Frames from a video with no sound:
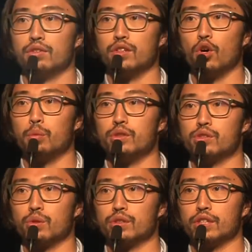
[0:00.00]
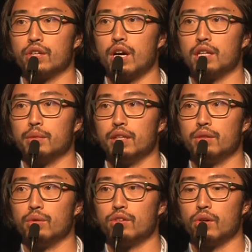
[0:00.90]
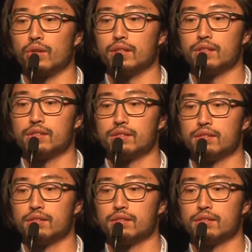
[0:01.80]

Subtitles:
for the open source economy with tokens.